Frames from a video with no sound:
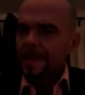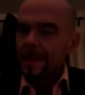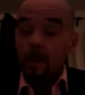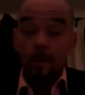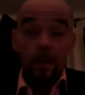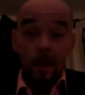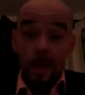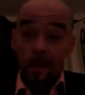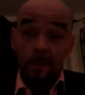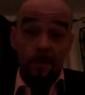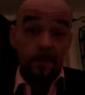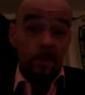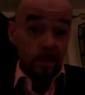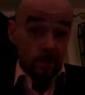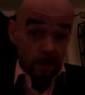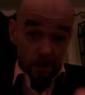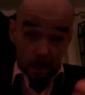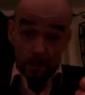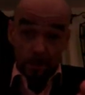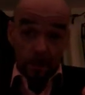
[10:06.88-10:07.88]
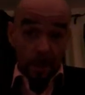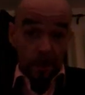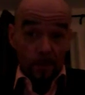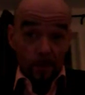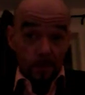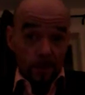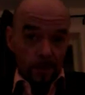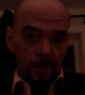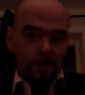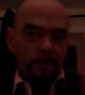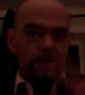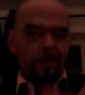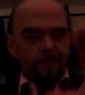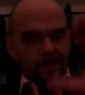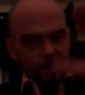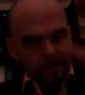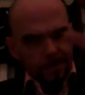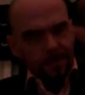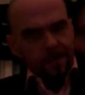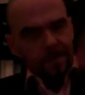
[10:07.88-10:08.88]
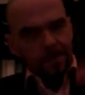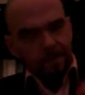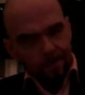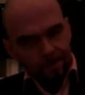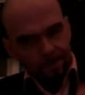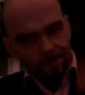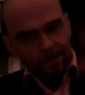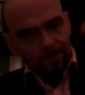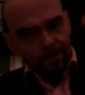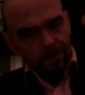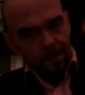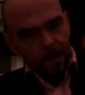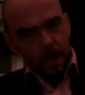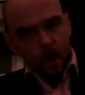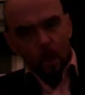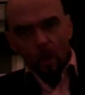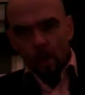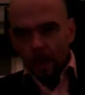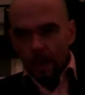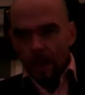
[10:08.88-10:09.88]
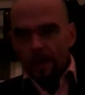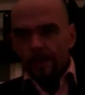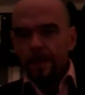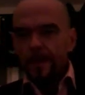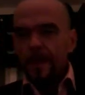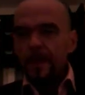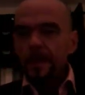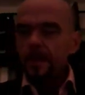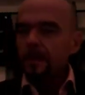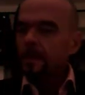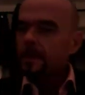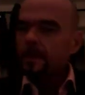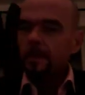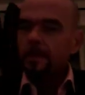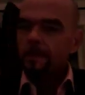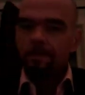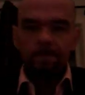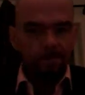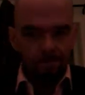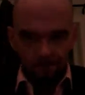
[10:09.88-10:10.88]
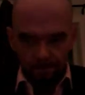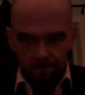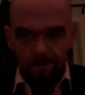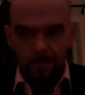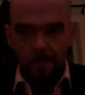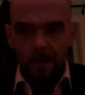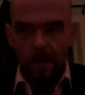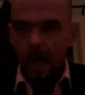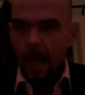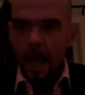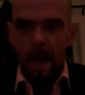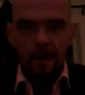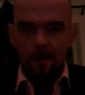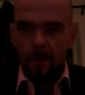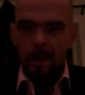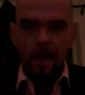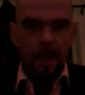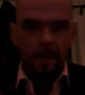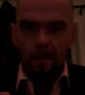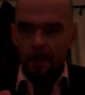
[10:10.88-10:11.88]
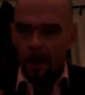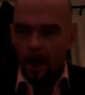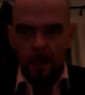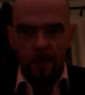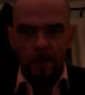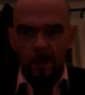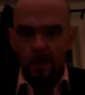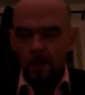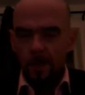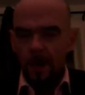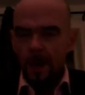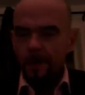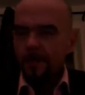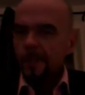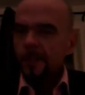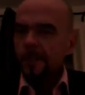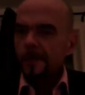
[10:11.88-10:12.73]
even some levels of lower government after getting pardons or whatever.